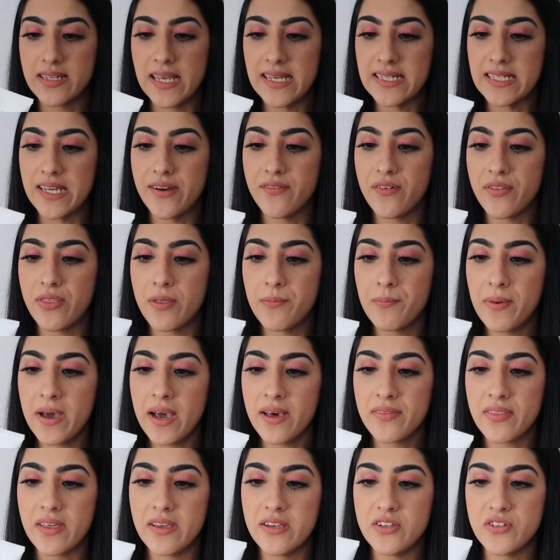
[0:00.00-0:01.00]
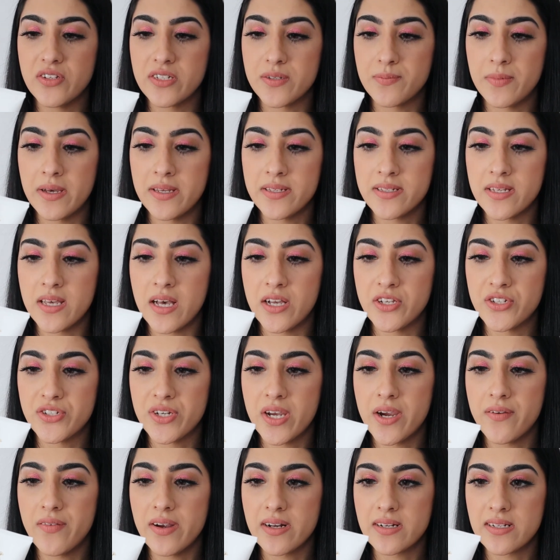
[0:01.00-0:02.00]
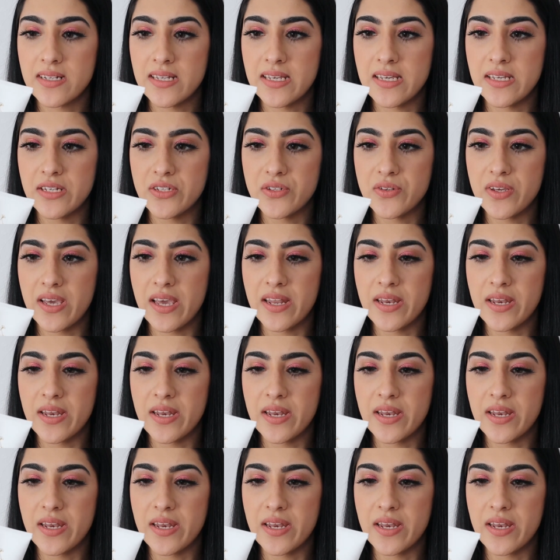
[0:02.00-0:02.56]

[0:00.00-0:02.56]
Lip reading: says here on the back that you just massage directly into